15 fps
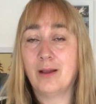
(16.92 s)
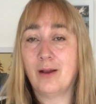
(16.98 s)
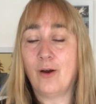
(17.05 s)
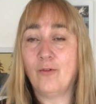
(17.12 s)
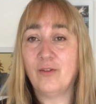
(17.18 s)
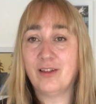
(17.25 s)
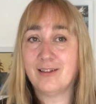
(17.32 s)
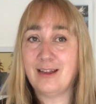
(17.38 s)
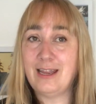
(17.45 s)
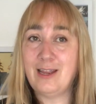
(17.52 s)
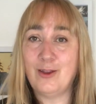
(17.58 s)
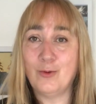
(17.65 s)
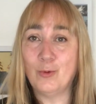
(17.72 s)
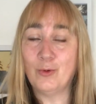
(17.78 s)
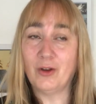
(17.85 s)
Obviously
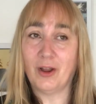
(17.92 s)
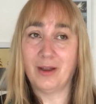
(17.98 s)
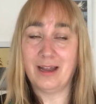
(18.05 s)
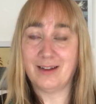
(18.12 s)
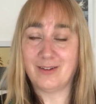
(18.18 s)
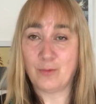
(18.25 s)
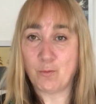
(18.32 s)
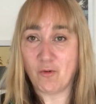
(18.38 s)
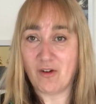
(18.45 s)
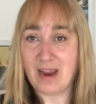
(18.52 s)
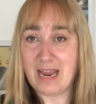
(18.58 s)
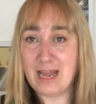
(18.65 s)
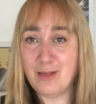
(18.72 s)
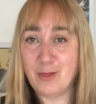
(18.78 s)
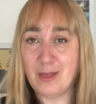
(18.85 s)
you all know how to
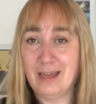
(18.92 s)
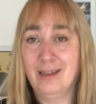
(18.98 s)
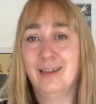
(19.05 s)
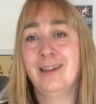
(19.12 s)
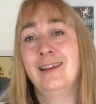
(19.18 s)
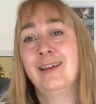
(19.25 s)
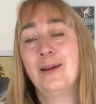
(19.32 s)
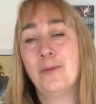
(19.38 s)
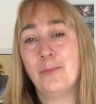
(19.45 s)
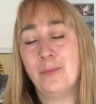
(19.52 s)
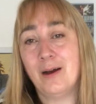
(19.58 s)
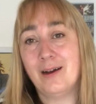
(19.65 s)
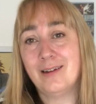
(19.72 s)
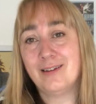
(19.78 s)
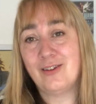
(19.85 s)
breathe,
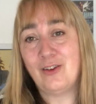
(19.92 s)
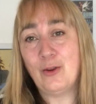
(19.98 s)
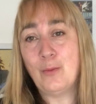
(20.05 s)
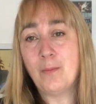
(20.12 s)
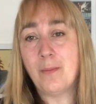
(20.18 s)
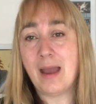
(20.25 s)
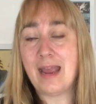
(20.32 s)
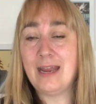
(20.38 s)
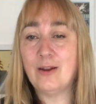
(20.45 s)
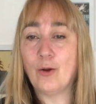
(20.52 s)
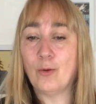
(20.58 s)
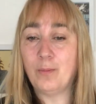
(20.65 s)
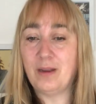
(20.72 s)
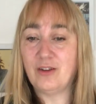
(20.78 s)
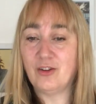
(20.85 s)
but you may
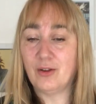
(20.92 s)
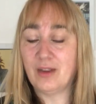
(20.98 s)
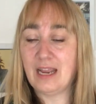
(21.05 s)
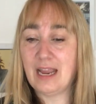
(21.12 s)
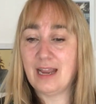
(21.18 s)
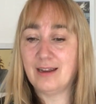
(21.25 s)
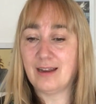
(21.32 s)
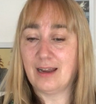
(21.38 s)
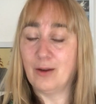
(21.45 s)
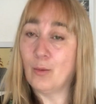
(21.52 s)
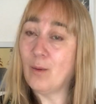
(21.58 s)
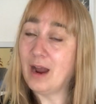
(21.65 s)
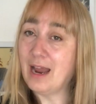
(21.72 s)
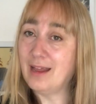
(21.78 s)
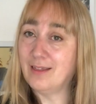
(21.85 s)
not be doing it in a
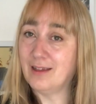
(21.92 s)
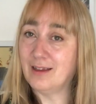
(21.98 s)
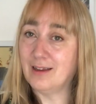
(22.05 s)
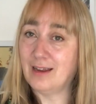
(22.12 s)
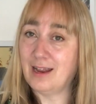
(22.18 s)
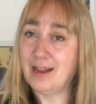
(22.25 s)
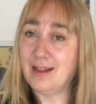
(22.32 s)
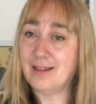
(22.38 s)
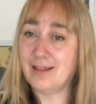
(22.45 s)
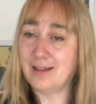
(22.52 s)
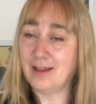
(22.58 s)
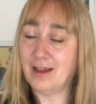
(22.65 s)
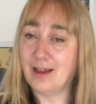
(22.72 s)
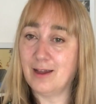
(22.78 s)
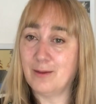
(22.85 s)
way that is,
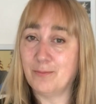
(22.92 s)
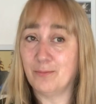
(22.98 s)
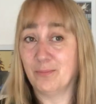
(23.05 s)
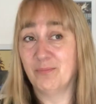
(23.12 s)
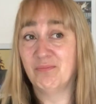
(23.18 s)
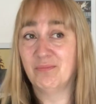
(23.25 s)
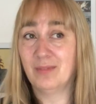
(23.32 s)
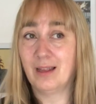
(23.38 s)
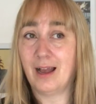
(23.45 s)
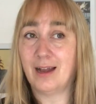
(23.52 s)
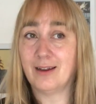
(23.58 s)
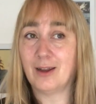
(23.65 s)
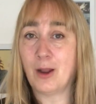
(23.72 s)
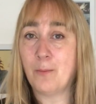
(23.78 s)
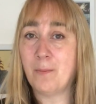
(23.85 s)

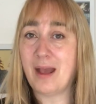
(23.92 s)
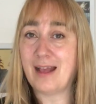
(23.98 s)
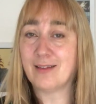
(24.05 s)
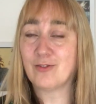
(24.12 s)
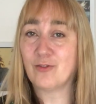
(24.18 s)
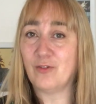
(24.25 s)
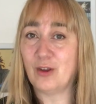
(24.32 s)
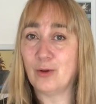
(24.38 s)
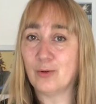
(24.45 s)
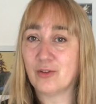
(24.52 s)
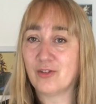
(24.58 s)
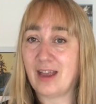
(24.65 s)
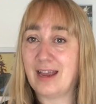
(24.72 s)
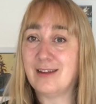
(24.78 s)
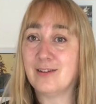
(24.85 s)
best for your
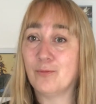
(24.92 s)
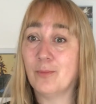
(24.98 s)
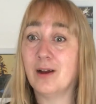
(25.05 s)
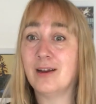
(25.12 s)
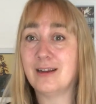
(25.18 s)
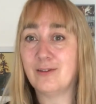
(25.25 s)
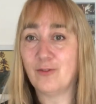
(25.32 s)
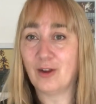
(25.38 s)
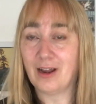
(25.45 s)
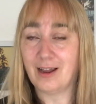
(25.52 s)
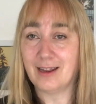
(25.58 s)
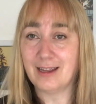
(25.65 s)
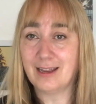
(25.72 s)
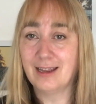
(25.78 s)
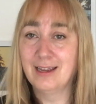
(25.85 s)
state of mind, if you
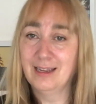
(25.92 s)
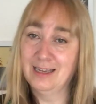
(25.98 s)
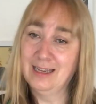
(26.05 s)
like.